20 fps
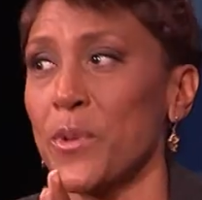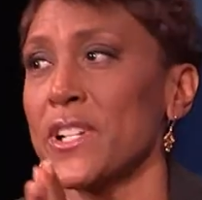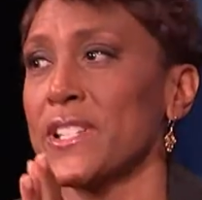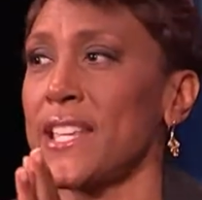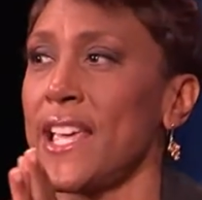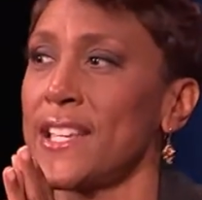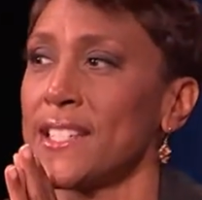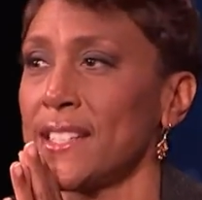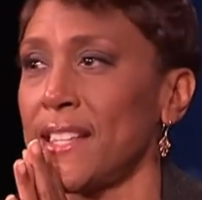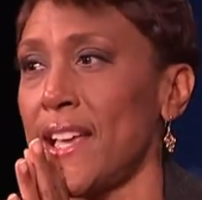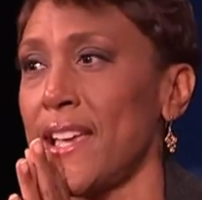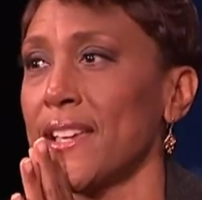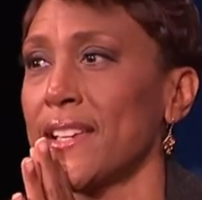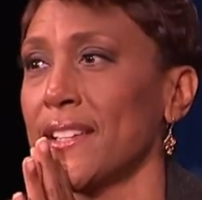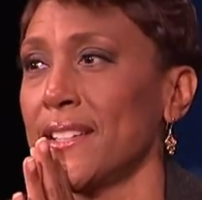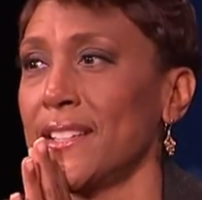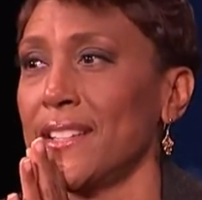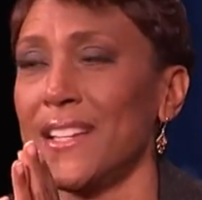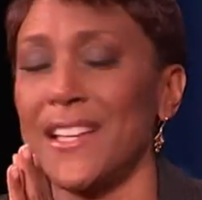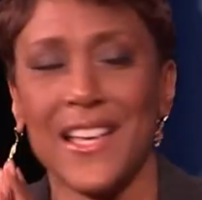it tastes
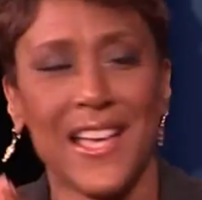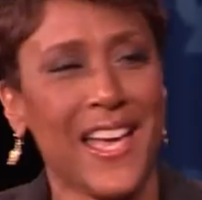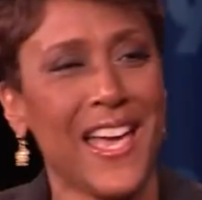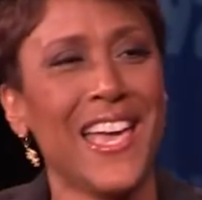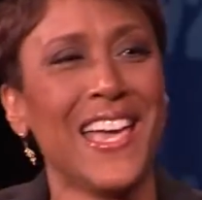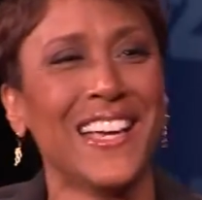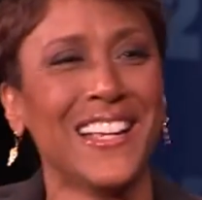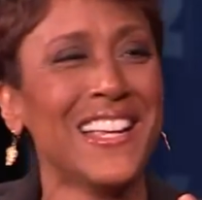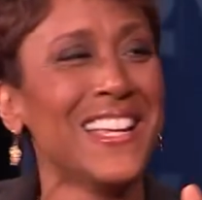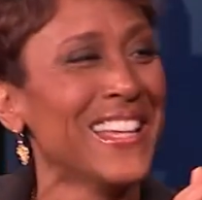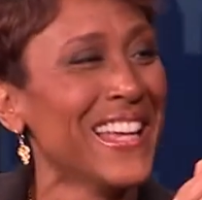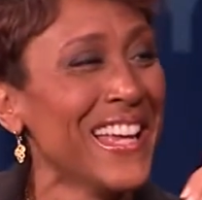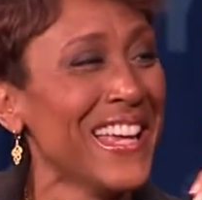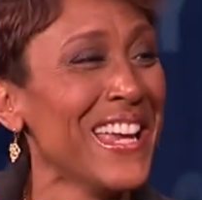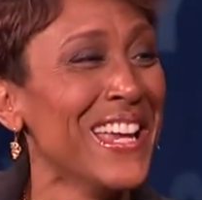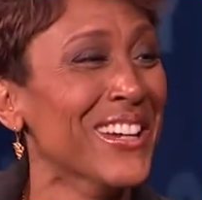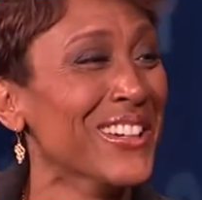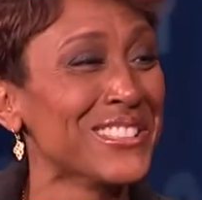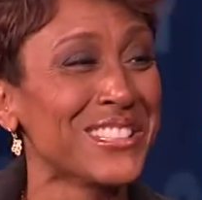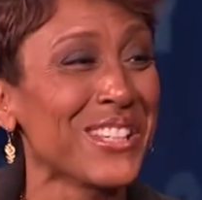like.
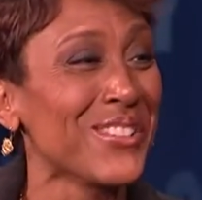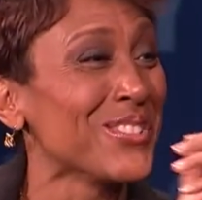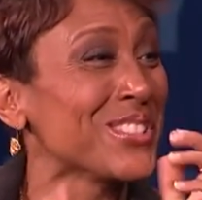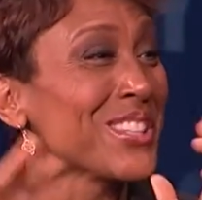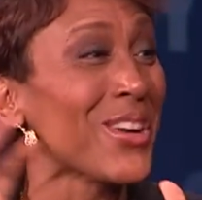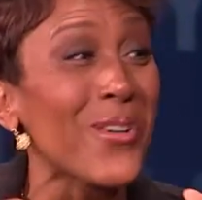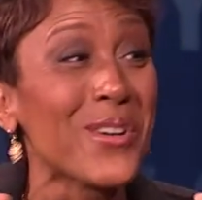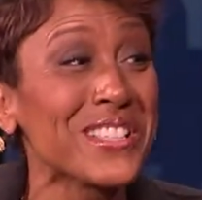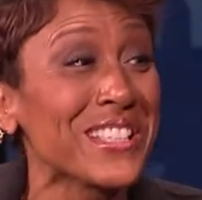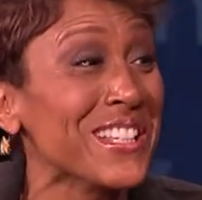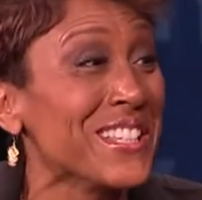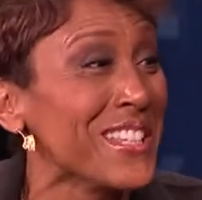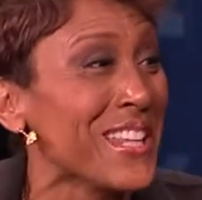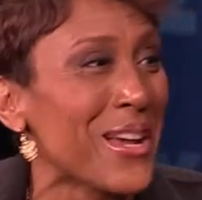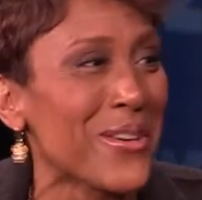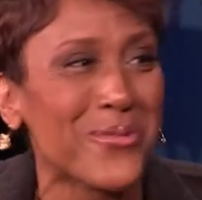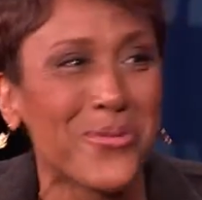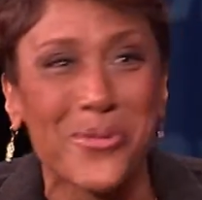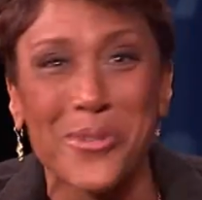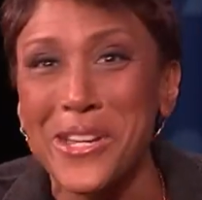She was always into
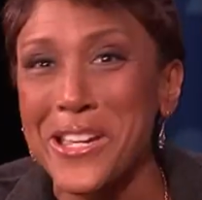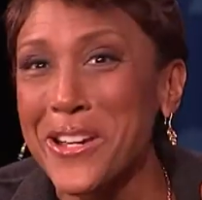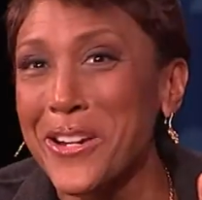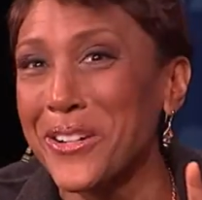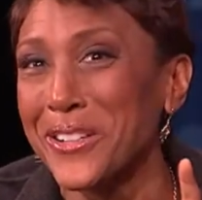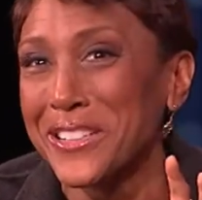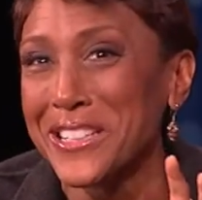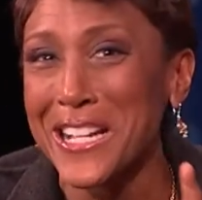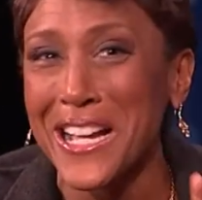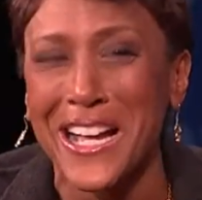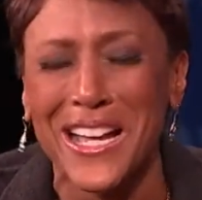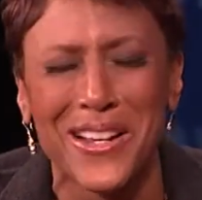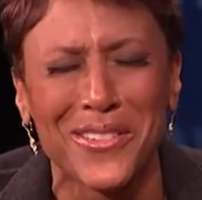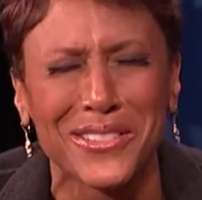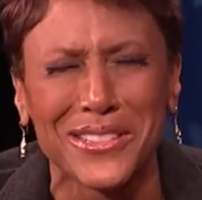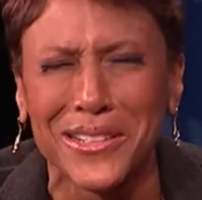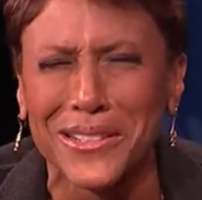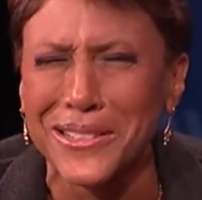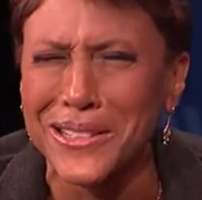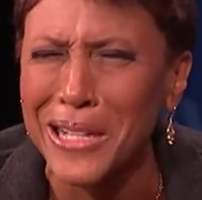that weird kind of
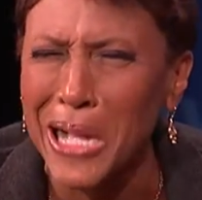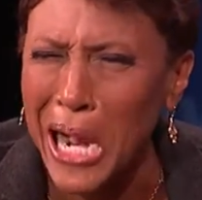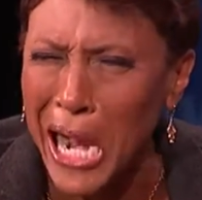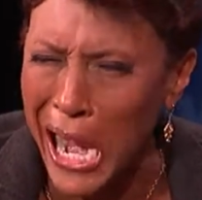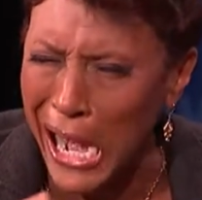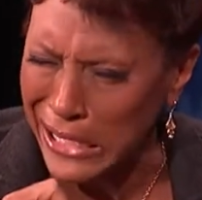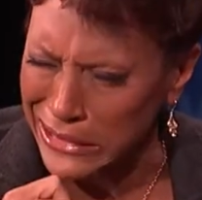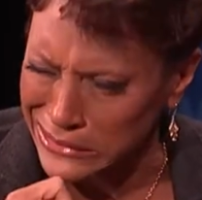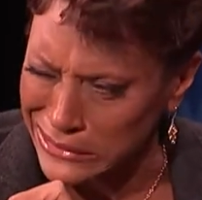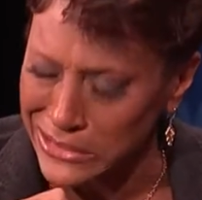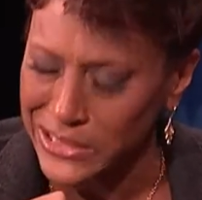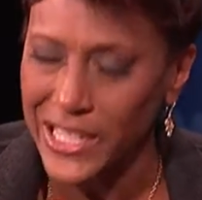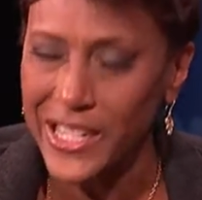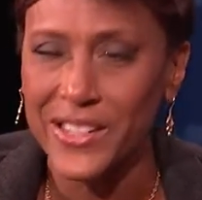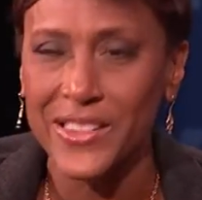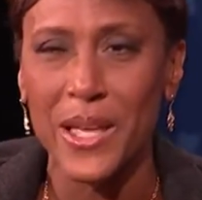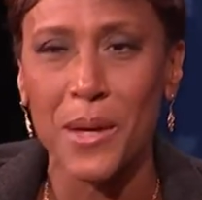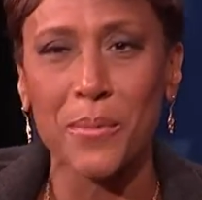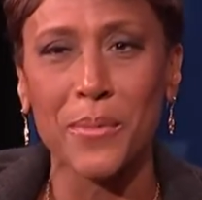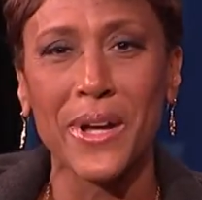like, I ain't
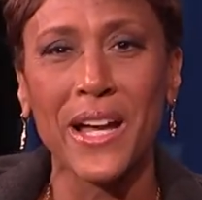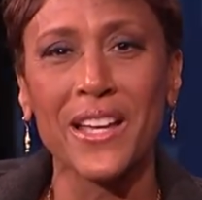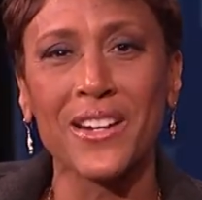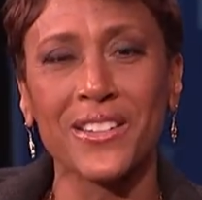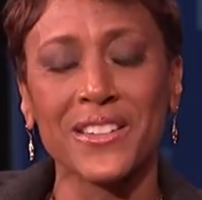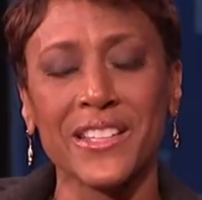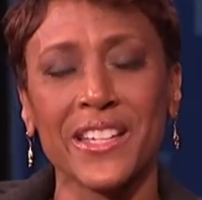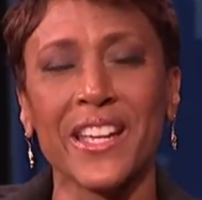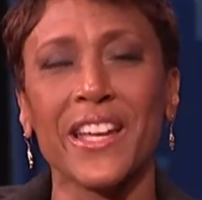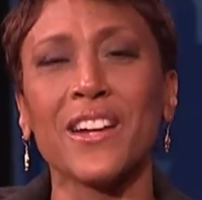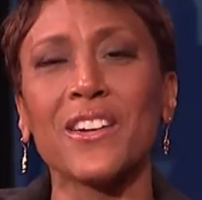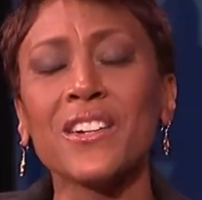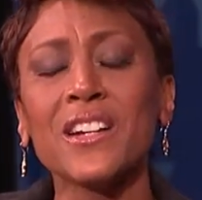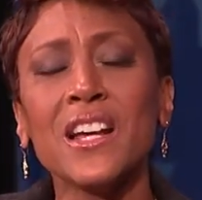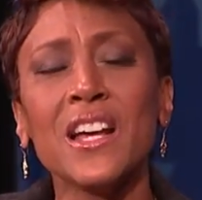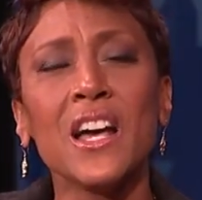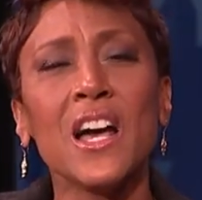taking that bite on the air.